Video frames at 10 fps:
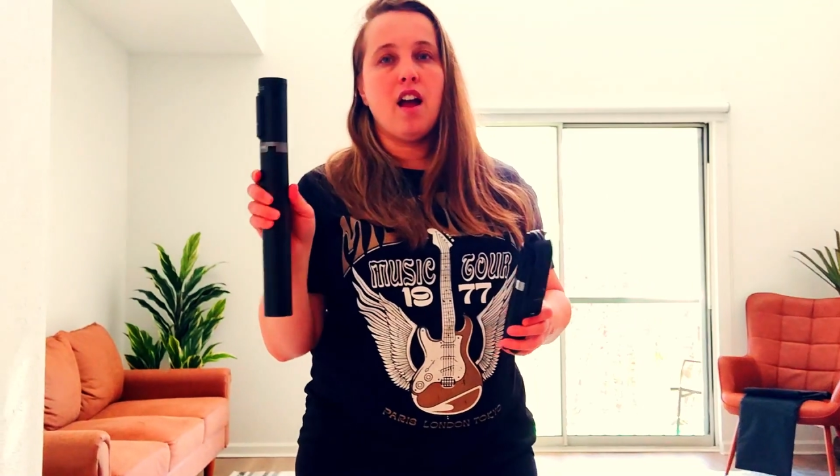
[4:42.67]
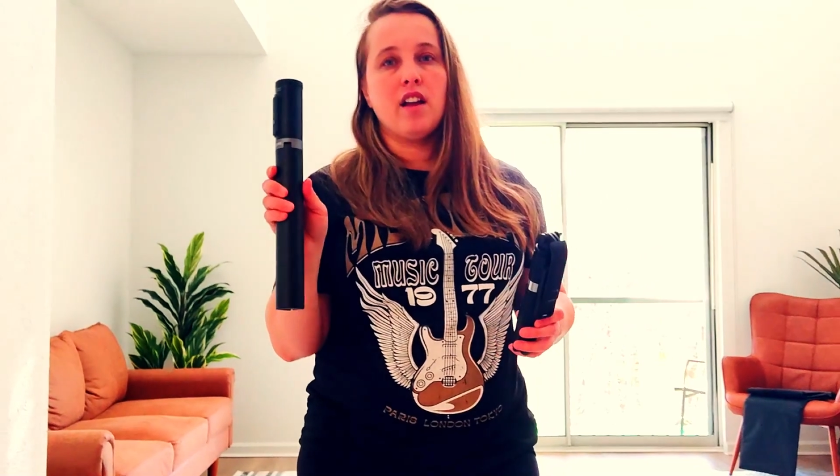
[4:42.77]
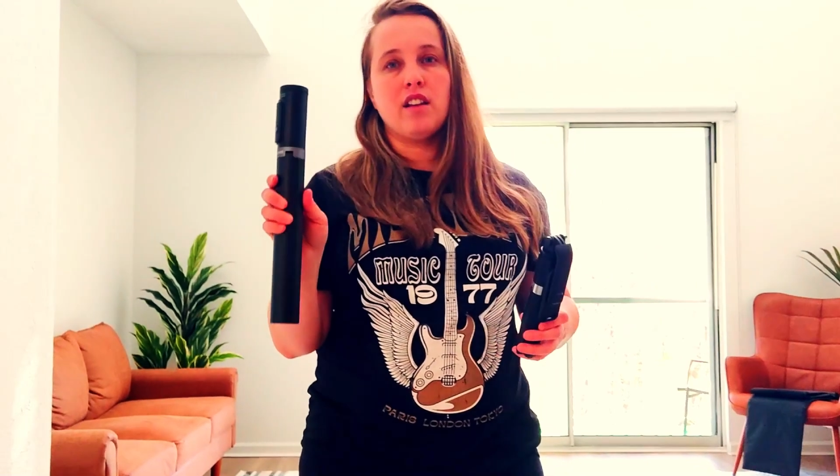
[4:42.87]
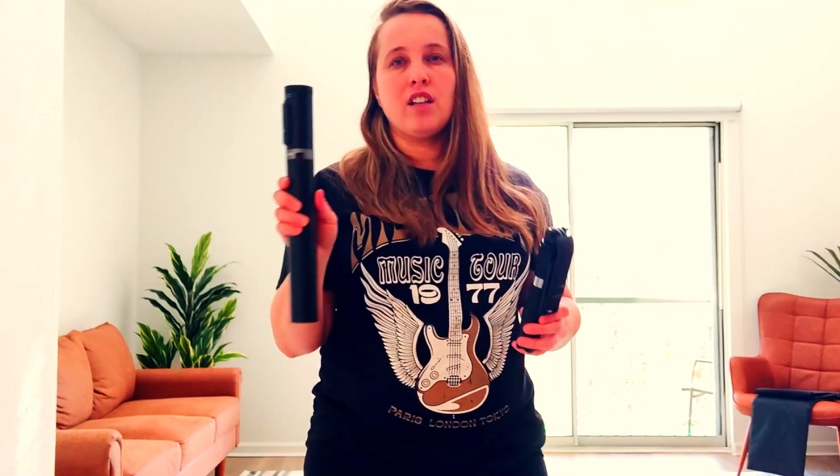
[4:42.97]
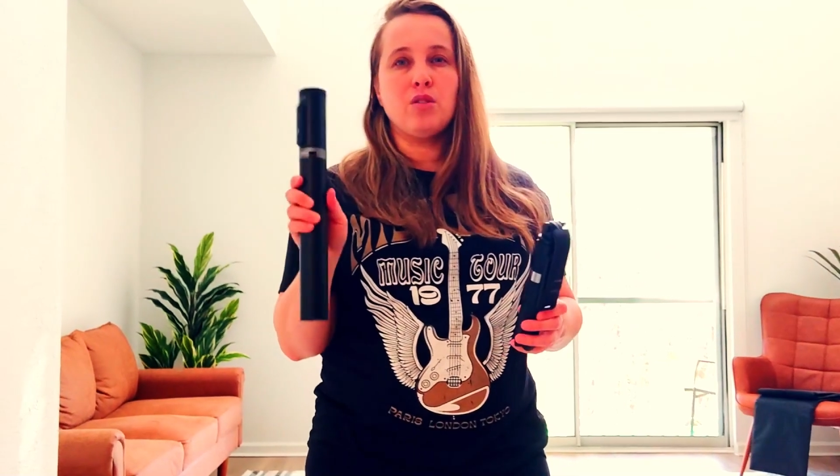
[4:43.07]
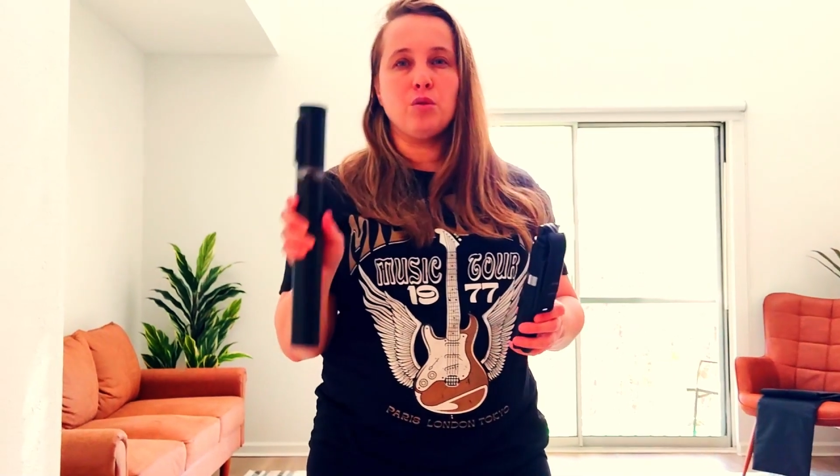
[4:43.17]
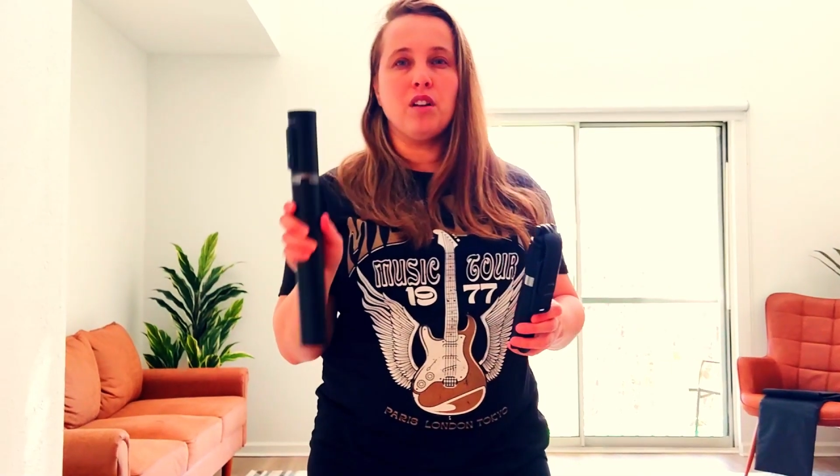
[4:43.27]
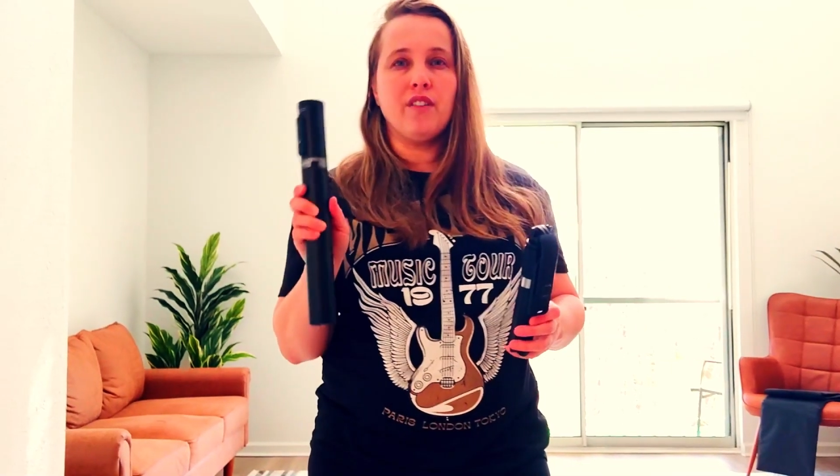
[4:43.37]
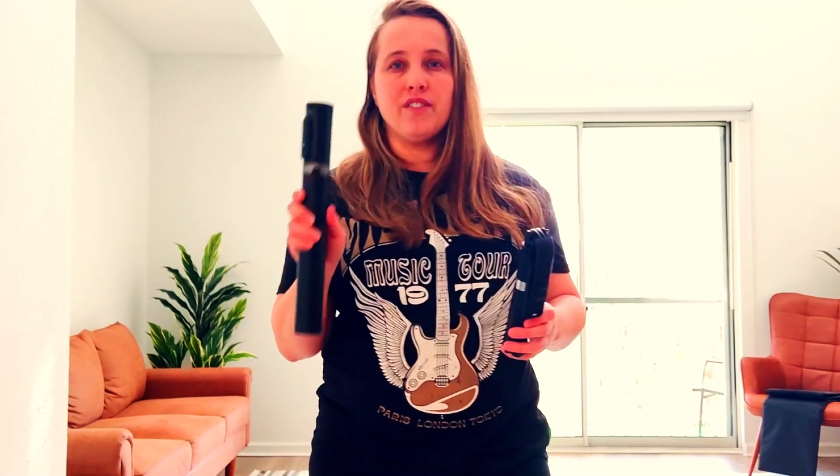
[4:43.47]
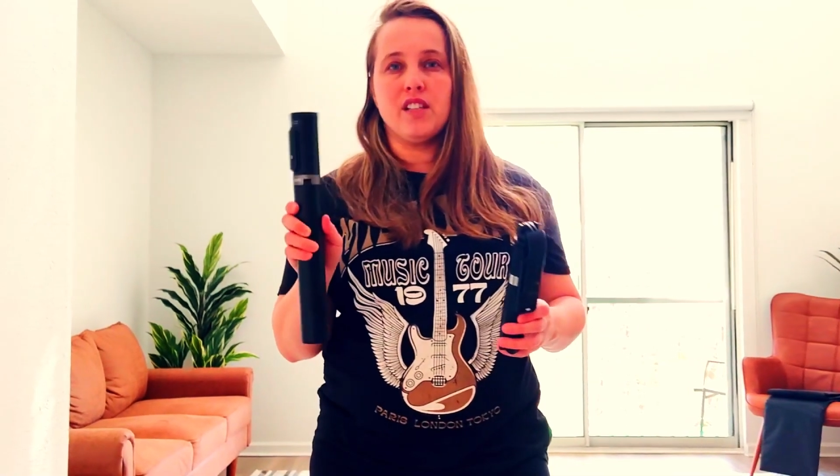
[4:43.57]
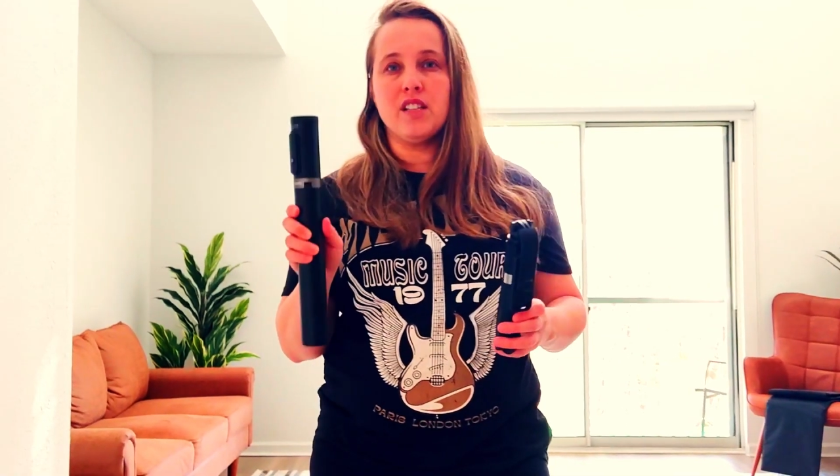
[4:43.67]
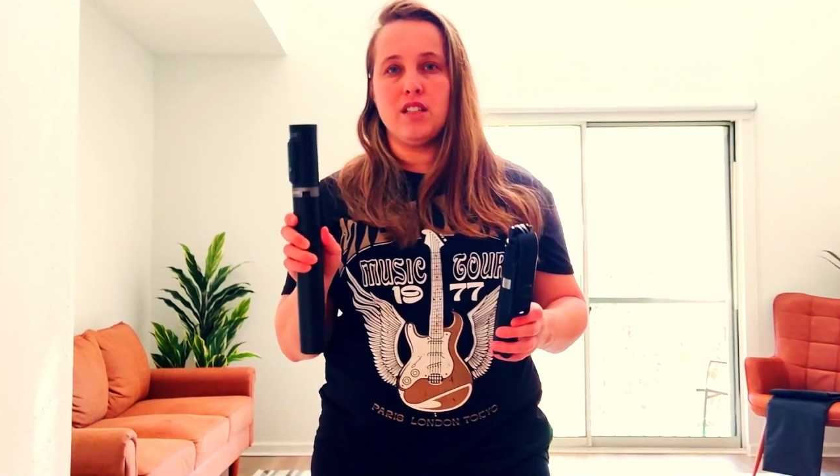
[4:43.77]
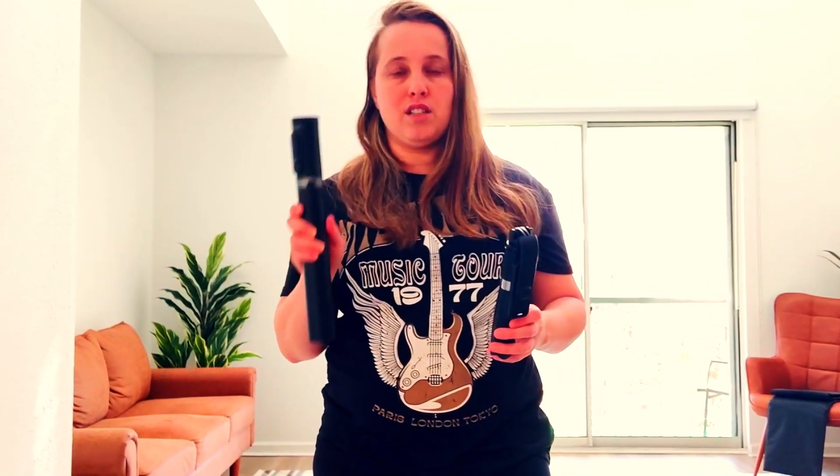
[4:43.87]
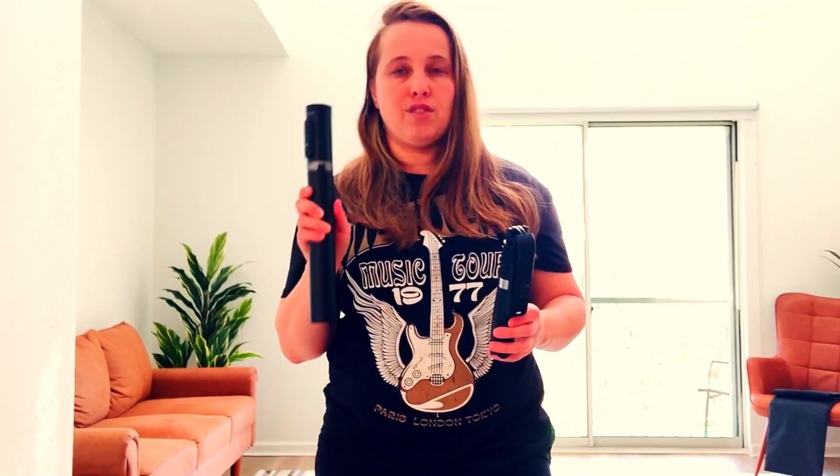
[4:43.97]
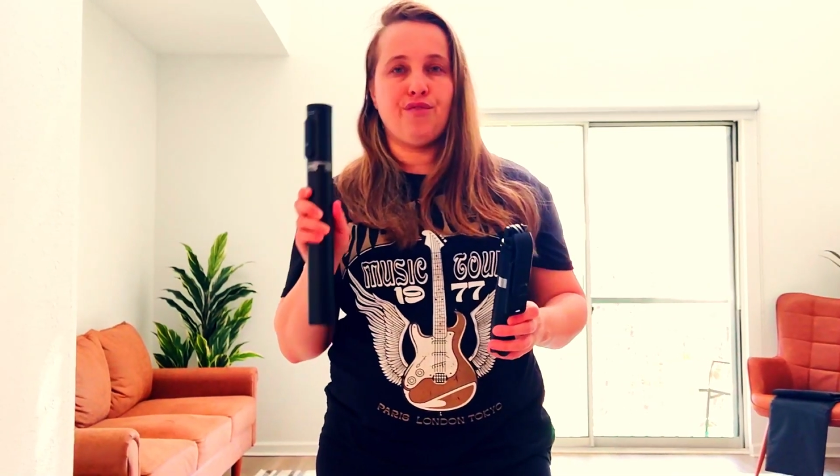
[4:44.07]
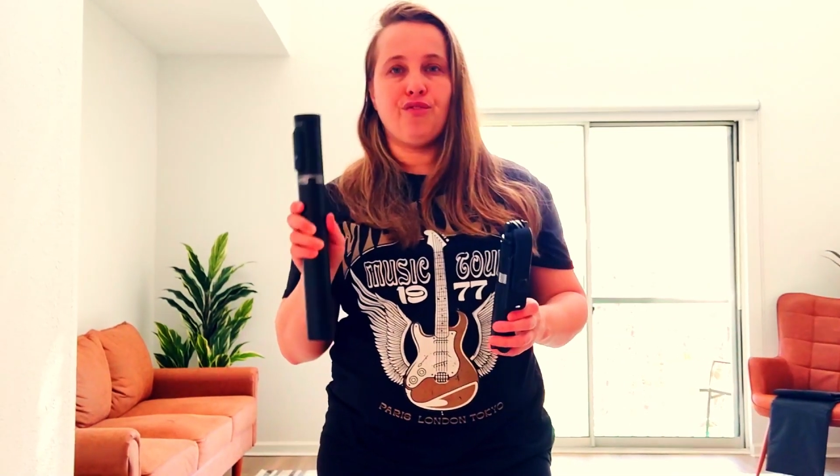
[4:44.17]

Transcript: And I do love this